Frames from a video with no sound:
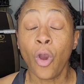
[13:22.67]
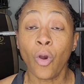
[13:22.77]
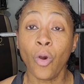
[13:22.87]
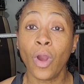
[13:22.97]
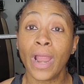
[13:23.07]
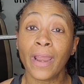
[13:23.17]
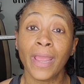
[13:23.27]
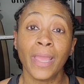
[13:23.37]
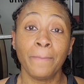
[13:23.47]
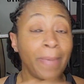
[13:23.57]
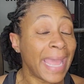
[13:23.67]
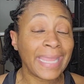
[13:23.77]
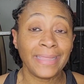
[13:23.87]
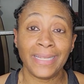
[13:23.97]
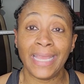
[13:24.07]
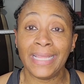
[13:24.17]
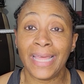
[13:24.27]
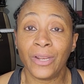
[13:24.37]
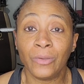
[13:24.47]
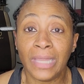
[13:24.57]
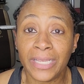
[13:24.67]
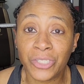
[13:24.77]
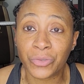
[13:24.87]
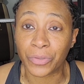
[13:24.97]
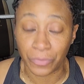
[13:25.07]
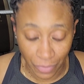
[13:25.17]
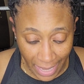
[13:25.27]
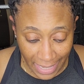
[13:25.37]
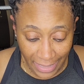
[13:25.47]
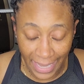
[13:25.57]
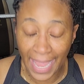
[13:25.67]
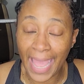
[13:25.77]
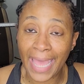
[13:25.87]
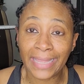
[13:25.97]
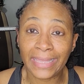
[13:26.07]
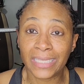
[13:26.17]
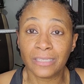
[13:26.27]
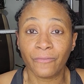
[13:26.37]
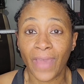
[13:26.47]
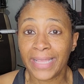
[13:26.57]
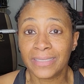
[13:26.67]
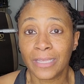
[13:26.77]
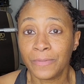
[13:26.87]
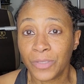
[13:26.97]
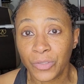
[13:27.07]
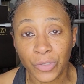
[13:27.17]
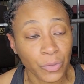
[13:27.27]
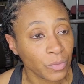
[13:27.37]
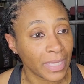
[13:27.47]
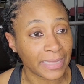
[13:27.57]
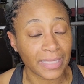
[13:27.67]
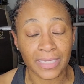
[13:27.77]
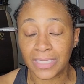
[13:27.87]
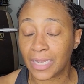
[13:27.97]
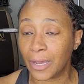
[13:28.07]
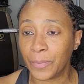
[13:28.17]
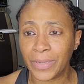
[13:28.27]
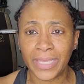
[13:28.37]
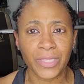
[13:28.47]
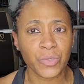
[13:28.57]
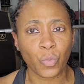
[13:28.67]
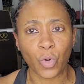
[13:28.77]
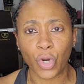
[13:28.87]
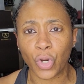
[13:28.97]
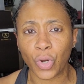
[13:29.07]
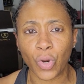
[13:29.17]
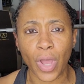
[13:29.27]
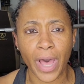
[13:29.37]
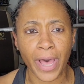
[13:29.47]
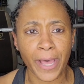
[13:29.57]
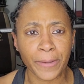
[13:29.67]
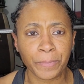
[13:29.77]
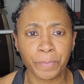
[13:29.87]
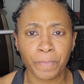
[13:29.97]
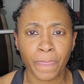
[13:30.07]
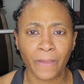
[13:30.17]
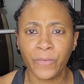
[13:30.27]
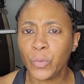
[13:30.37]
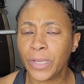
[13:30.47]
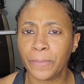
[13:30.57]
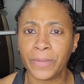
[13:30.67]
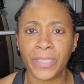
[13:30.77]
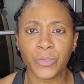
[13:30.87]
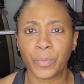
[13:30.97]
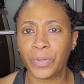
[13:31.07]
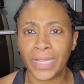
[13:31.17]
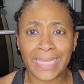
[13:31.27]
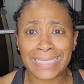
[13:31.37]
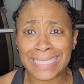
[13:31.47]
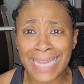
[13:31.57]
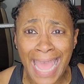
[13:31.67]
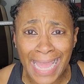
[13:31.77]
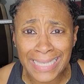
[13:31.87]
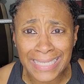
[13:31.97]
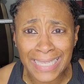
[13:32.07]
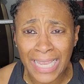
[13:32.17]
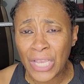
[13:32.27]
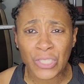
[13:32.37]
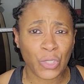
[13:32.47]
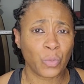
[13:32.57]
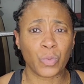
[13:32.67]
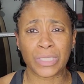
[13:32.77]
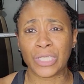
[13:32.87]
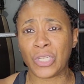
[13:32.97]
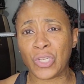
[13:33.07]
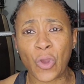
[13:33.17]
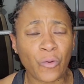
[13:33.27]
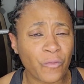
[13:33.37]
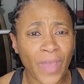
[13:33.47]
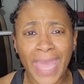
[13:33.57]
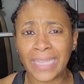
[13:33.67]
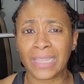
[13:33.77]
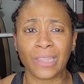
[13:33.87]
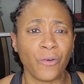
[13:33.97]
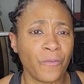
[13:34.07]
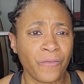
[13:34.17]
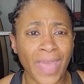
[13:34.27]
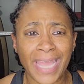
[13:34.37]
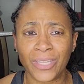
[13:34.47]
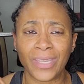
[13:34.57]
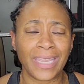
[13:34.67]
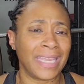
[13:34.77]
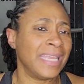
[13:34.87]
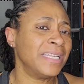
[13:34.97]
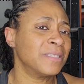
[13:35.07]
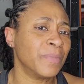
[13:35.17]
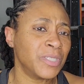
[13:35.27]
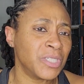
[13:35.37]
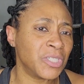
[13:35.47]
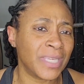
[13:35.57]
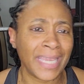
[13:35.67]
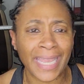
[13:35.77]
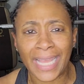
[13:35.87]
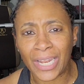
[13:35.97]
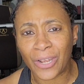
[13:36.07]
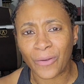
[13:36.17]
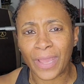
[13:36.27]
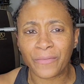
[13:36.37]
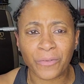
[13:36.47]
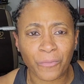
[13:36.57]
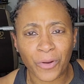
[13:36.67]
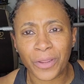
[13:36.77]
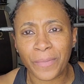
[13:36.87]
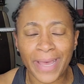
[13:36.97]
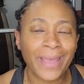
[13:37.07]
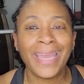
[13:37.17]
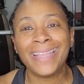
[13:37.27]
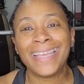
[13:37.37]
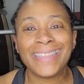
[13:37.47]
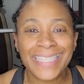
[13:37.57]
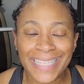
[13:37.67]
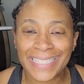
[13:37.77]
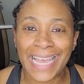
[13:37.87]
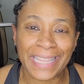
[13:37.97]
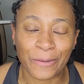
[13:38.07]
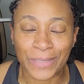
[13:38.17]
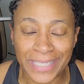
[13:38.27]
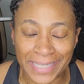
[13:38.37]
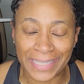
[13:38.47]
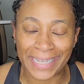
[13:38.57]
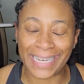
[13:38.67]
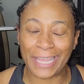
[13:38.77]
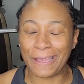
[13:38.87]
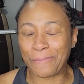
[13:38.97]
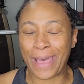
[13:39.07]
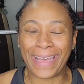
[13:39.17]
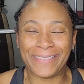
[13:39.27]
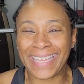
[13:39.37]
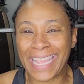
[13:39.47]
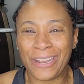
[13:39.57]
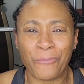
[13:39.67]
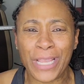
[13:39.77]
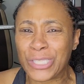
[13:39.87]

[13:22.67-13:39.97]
Or back in the day, that Olestra, right? They had this fat substitute that these companies were, um, food companies were putting in snacks. So it was no fat, low fat. You can eat as much as you can and don't have to worry about, at least that's how they were selling it, about gaining weight.